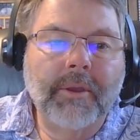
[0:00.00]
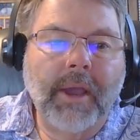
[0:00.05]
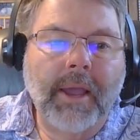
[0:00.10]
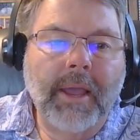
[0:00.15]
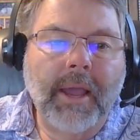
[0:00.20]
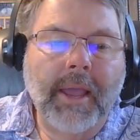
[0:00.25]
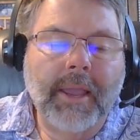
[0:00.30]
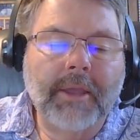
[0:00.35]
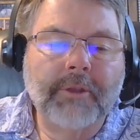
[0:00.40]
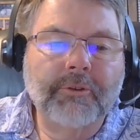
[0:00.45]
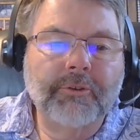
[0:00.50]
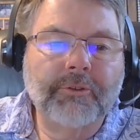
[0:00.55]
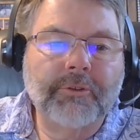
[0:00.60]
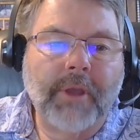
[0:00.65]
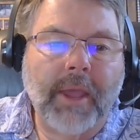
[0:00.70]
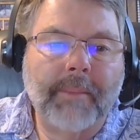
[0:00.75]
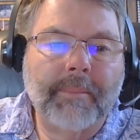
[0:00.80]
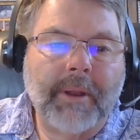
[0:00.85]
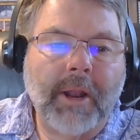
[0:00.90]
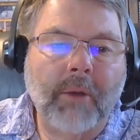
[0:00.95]
I could just
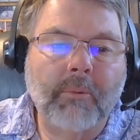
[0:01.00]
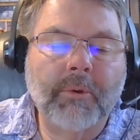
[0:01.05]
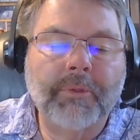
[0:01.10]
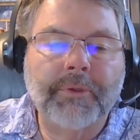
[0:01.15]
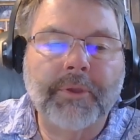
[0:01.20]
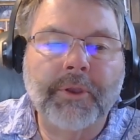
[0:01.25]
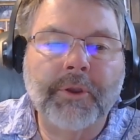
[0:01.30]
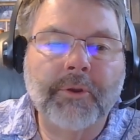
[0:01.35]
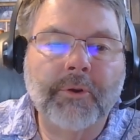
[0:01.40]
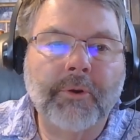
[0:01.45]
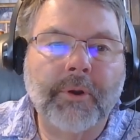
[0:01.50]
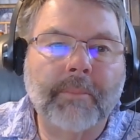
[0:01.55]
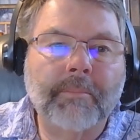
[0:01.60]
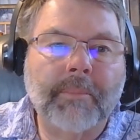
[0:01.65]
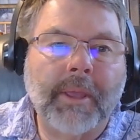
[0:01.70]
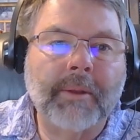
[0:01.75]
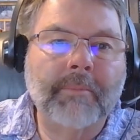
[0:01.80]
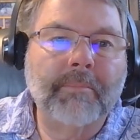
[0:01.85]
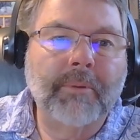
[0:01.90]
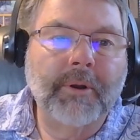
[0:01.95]
type it out with year
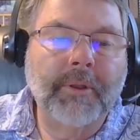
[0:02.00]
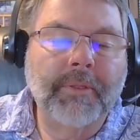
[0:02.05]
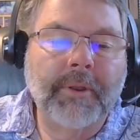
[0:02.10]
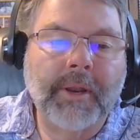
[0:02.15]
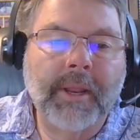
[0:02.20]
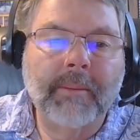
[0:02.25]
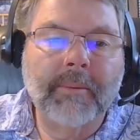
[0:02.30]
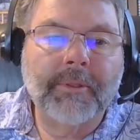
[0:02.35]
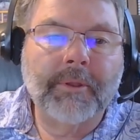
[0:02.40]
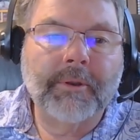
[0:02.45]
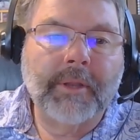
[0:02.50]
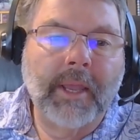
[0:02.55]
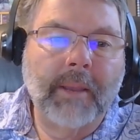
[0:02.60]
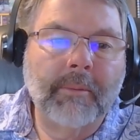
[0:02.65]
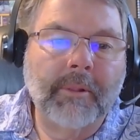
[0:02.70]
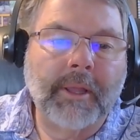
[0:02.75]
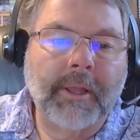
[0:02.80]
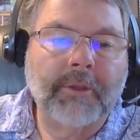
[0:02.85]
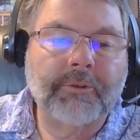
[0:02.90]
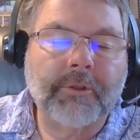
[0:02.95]
and put in the name of the
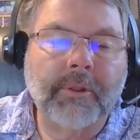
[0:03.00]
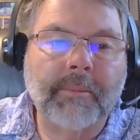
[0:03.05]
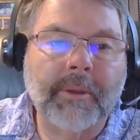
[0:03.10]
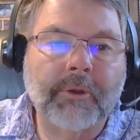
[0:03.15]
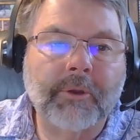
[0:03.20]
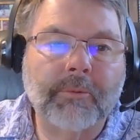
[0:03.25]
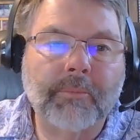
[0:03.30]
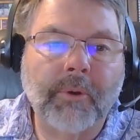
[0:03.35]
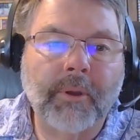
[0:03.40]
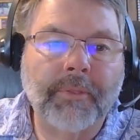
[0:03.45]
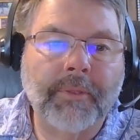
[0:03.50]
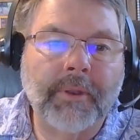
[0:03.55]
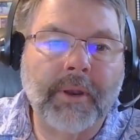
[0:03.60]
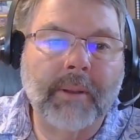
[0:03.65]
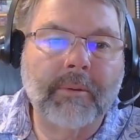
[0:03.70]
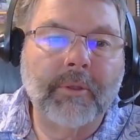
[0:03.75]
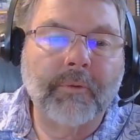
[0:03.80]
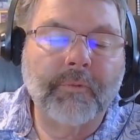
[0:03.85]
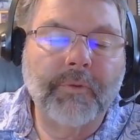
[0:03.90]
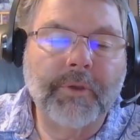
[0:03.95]
table, exclamation point in the name
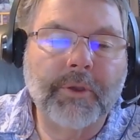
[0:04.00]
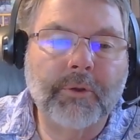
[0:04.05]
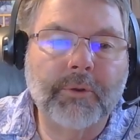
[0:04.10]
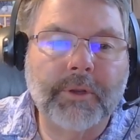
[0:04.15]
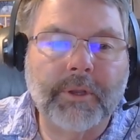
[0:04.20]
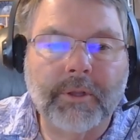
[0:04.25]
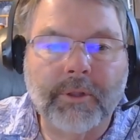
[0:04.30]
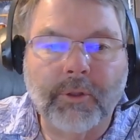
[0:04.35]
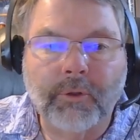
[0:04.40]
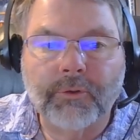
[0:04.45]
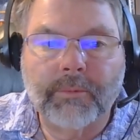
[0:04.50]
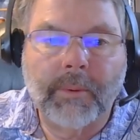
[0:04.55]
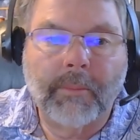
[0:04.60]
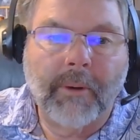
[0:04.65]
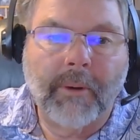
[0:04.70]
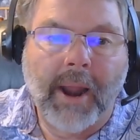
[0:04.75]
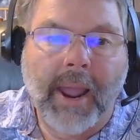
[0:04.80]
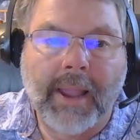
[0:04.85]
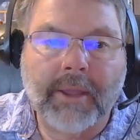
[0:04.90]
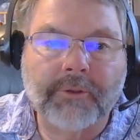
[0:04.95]
of the field, and close them in
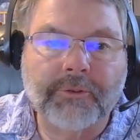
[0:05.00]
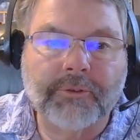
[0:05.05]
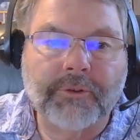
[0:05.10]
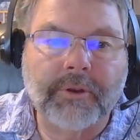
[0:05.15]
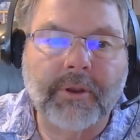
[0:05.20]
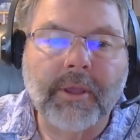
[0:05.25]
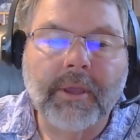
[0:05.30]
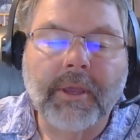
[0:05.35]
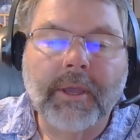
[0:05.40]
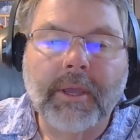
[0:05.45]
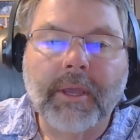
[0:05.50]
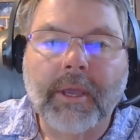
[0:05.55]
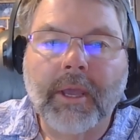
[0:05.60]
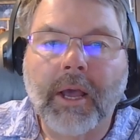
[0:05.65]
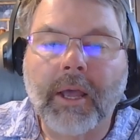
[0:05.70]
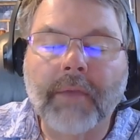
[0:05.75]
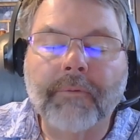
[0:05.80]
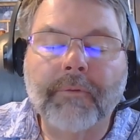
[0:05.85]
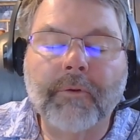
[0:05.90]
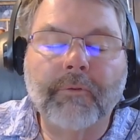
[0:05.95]
brackets. And
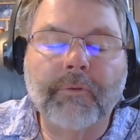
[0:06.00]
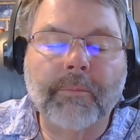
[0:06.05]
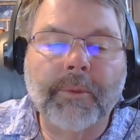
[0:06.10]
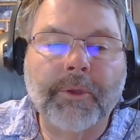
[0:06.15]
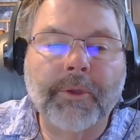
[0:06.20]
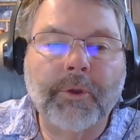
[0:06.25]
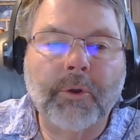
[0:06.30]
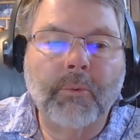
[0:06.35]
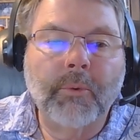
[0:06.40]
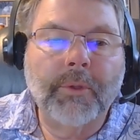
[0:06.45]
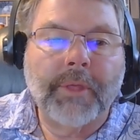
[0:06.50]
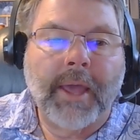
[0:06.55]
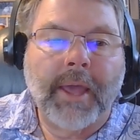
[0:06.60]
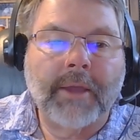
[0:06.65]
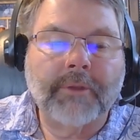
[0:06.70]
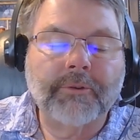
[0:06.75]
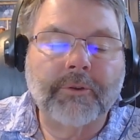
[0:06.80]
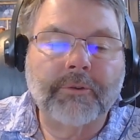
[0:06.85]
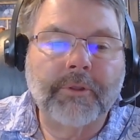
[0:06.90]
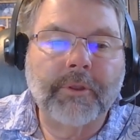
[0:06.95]
if you're familiar with
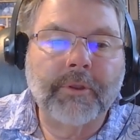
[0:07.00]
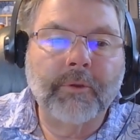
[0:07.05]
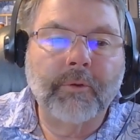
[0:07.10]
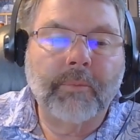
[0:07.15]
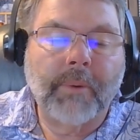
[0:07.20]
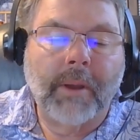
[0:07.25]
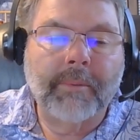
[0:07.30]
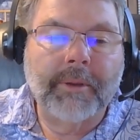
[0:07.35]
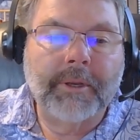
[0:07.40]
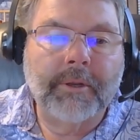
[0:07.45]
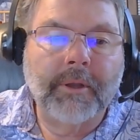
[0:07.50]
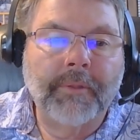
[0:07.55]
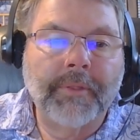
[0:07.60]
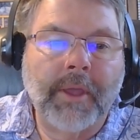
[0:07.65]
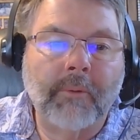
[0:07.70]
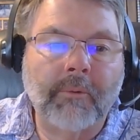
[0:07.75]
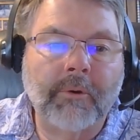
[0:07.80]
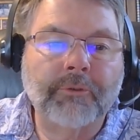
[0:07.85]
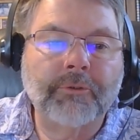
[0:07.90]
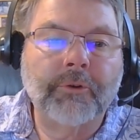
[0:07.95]
Access, that you've probably done
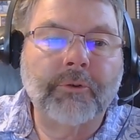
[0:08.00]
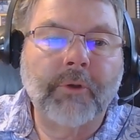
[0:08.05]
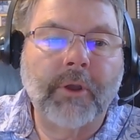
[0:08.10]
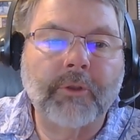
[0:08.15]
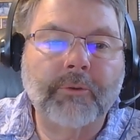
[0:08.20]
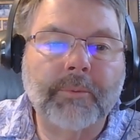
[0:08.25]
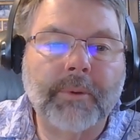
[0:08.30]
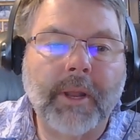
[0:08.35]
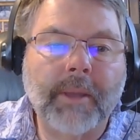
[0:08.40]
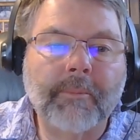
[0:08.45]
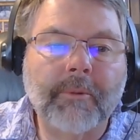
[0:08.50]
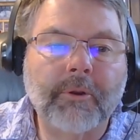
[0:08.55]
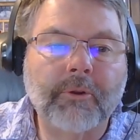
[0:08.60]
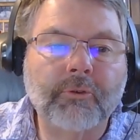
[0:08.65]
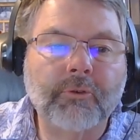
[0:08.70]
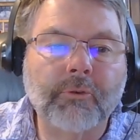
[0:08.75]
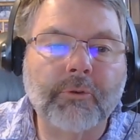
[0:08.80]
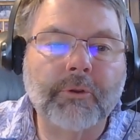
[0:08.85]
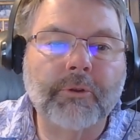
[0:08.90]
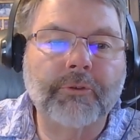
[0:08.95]
that once or twice. But I'm going to
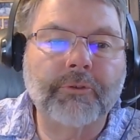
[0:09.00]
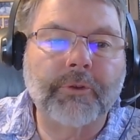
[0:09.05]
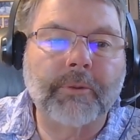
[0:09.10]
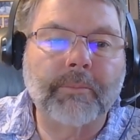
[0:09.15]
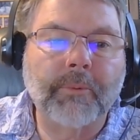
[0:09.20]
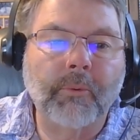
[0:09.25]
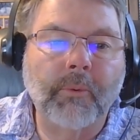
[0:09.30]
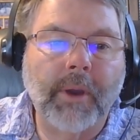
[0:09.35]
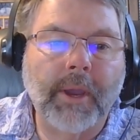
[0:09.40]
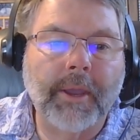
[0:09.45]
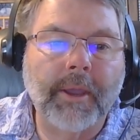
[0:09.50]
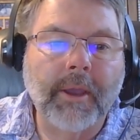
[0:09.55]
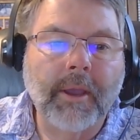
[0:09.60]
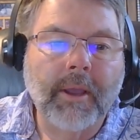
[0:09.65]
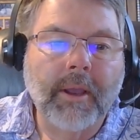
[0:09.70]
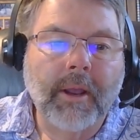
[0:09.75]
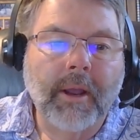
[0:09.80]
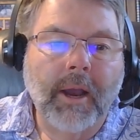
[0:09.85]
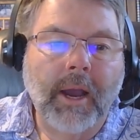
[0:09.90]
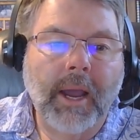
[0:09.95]
show you a simple way.
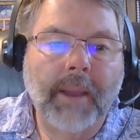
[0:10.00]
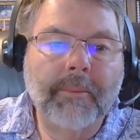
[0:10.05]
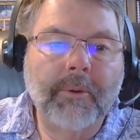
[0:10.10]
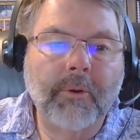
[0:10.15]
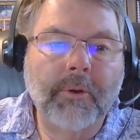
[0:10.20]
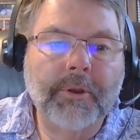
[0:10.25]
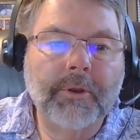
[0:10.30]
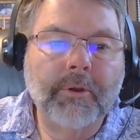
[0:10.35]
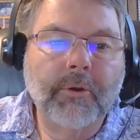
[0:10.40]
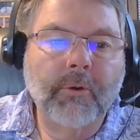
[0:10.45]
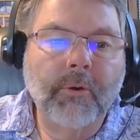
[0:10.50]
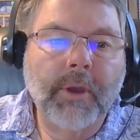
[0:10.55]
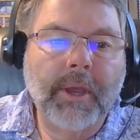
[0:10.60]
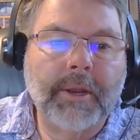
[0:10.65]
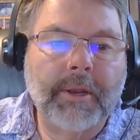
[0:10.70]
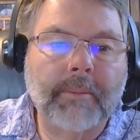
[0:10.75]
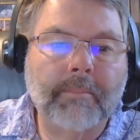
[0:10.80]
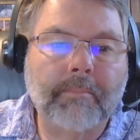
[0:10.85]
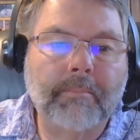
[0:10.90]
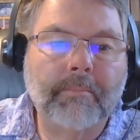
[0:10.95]
I'm going to go ahead
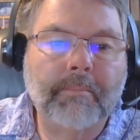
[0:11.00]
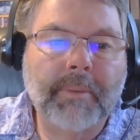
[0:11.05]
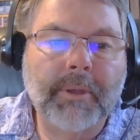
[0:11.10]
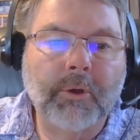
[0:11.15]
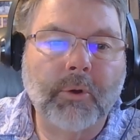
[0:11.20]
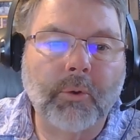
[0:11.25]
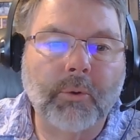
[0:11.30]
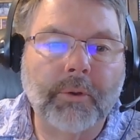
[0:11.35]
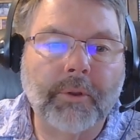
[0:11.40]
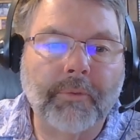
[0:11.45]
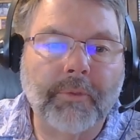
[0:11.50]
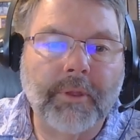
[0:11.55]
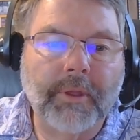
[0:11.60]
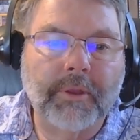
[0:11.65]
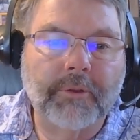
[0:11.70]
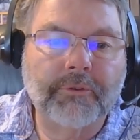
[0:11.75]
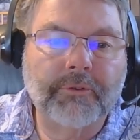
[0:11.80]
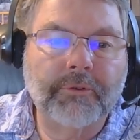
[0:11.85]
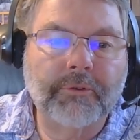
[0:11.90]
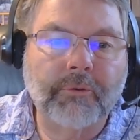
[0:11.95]
and build
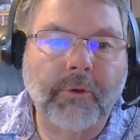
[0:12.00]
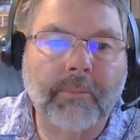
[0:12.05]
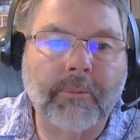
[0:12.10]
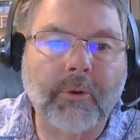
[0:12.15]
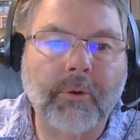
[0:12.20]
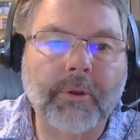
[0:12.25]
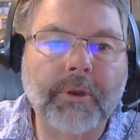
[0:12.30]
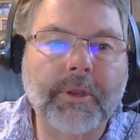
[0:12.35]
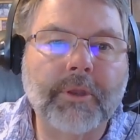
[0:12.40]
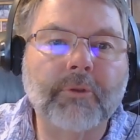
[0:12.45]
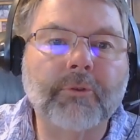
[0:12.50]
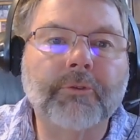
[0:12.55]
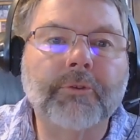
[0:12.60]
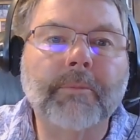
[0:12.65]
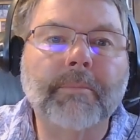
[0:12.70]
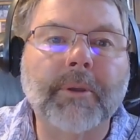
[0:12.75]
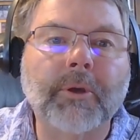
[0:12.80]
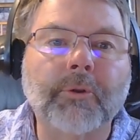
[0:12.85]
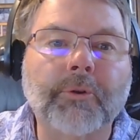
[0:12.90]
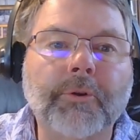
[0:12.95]
this. So I'm going to use the
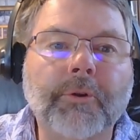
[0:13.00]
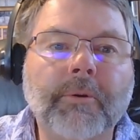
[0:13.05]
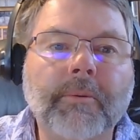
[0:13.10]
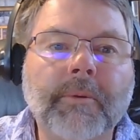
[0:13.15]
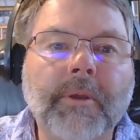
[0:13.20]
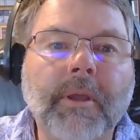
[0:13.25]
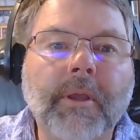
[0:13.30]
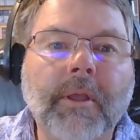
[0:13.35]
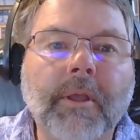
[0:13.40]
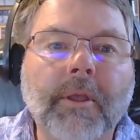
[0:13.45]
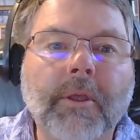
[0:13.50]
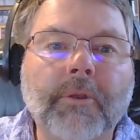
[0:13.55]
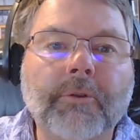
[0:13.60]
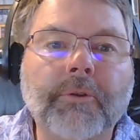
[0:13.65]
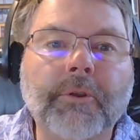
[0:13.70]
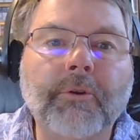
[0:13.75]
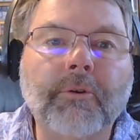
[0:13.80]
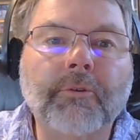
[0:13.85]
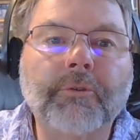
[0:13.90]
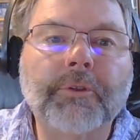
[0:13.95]
builder.
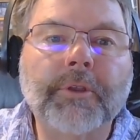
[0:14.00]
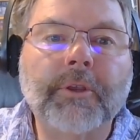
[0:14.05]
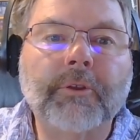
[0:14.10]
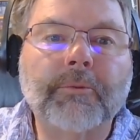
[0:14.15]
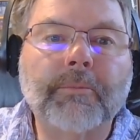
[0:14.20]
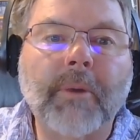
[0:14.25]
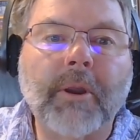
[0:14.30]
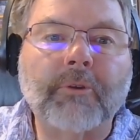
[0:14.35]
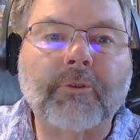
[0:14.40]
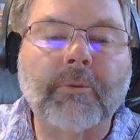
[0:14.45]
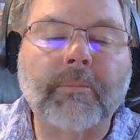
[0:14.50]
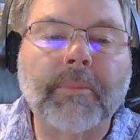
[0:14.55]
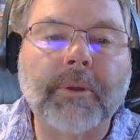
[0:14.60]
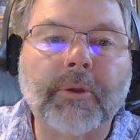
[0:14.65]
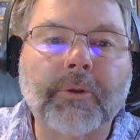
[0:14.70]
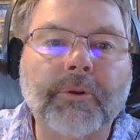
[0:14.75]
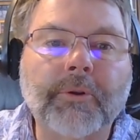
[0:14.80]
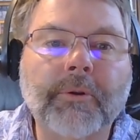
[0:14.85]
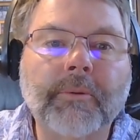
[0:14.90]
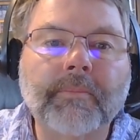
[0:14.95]
So here's the expression
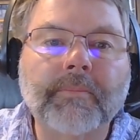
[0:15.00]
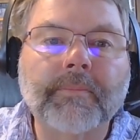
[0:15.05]
builder.